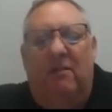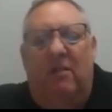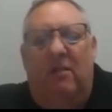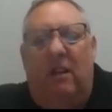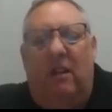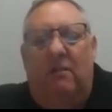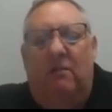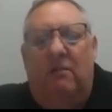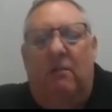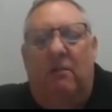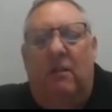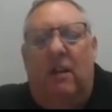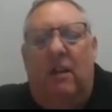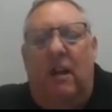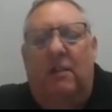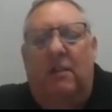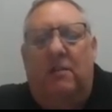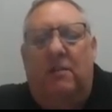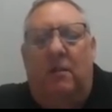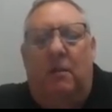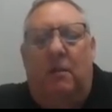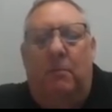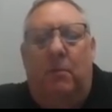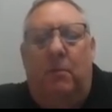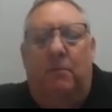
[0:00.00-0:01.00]
it has
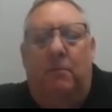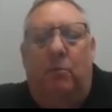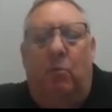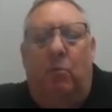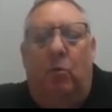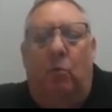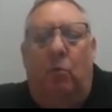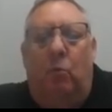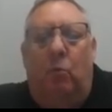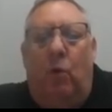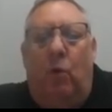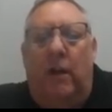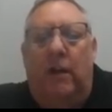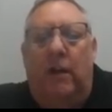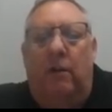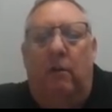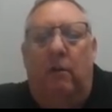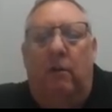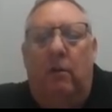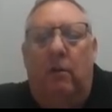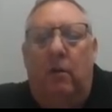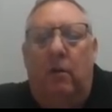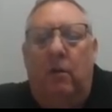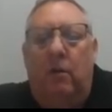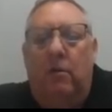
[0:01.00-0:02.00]
a little bit more
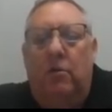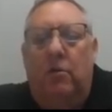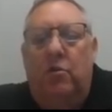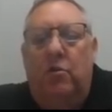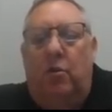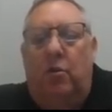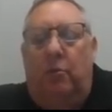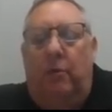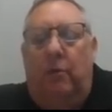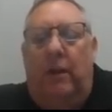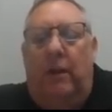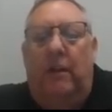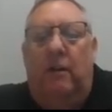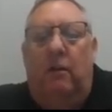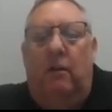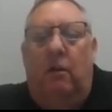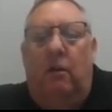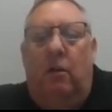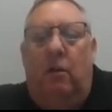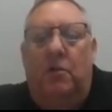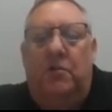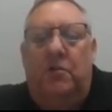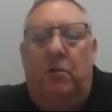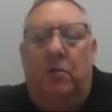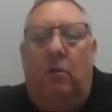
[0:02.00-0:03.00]
wider screen, and
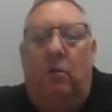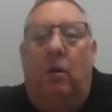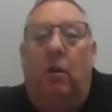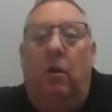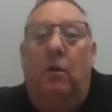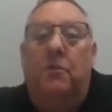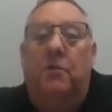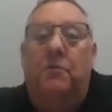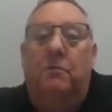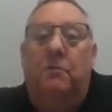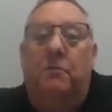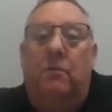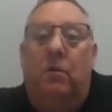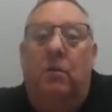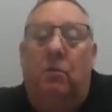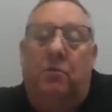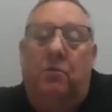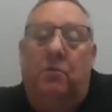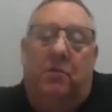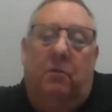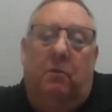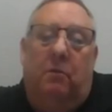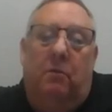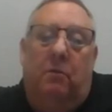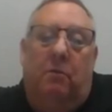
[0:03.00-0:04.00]
also
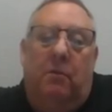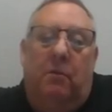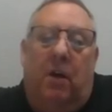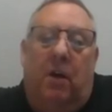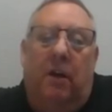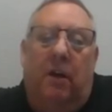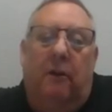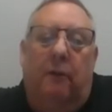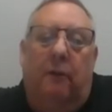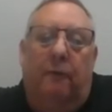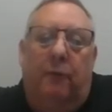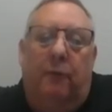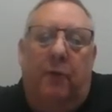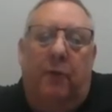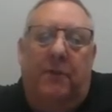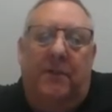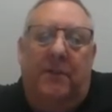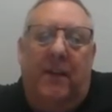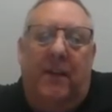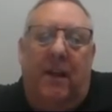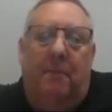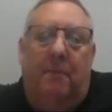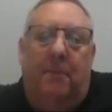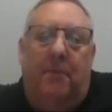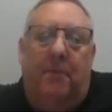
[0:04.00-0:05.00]
goes to 100-foot
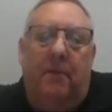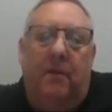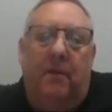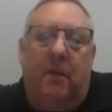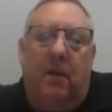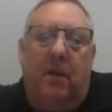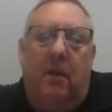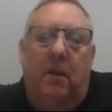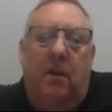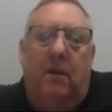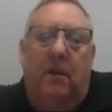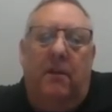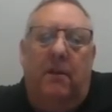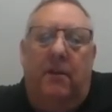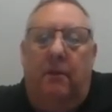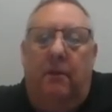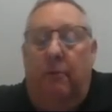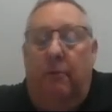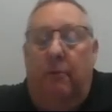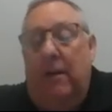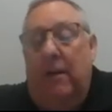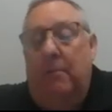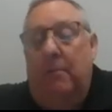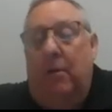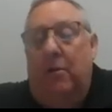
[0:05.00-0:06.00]
depth. The
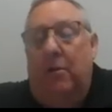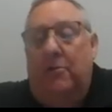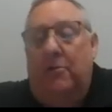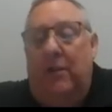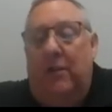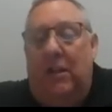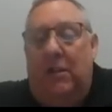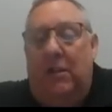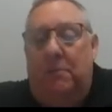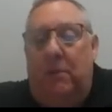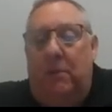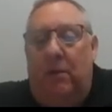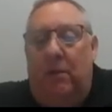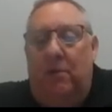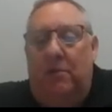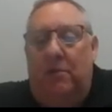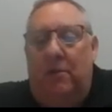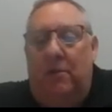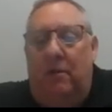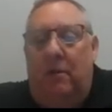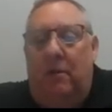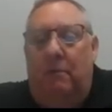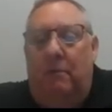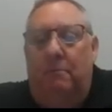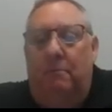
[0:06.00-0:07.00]
rebar transmitters
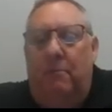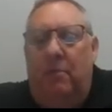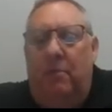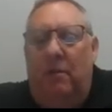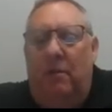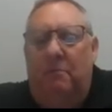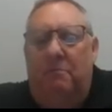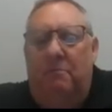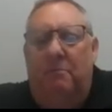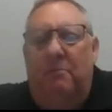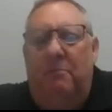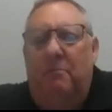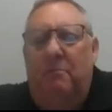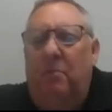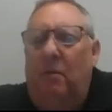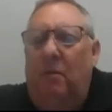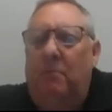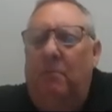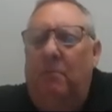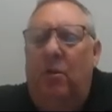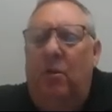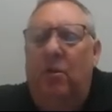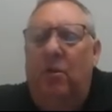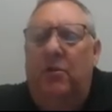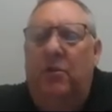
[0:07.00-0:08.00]
are
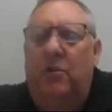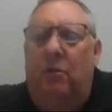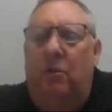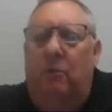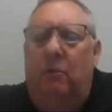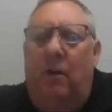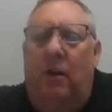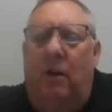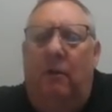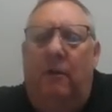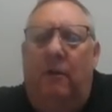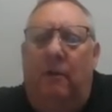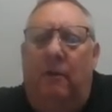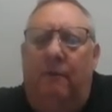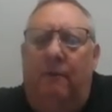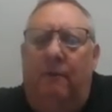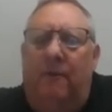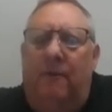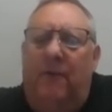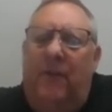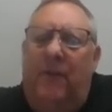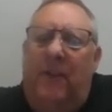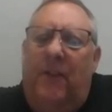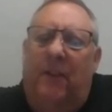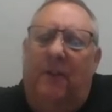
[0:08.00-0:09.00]
good to around
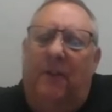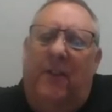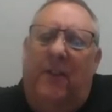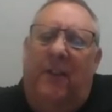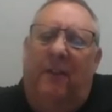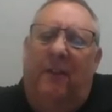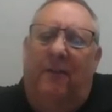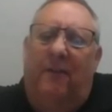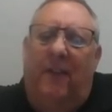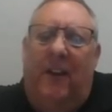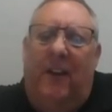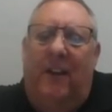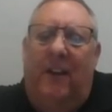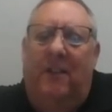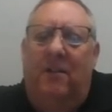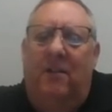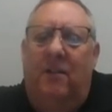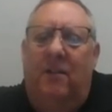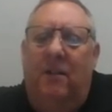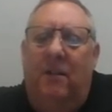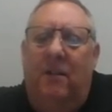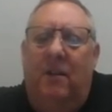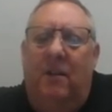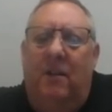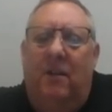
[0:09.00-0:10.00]
50
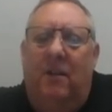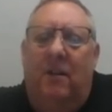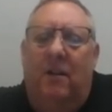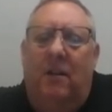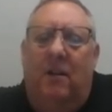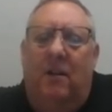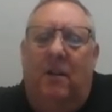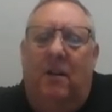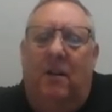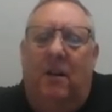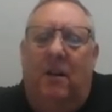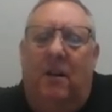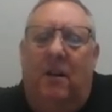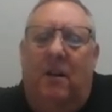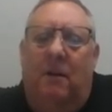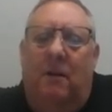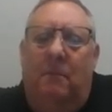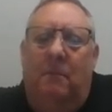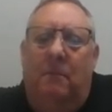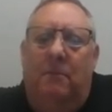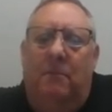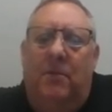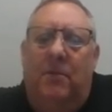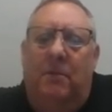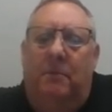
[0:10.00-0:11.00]
feet,
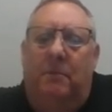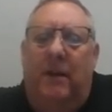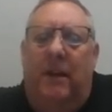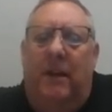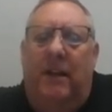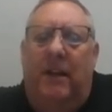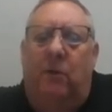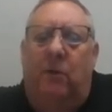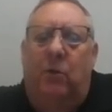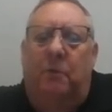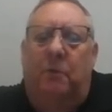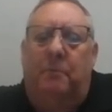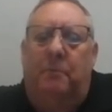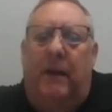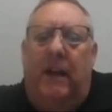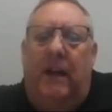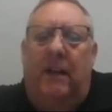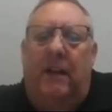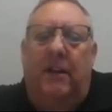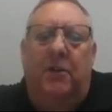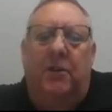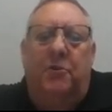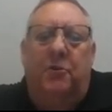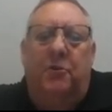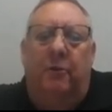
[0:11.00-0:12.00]
depending on what
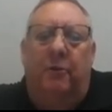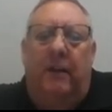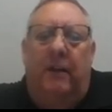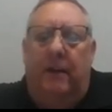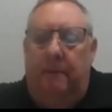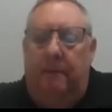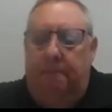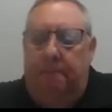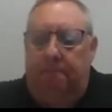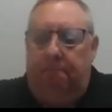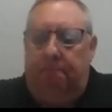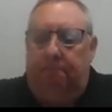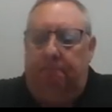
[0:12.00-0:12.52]
band that you're in.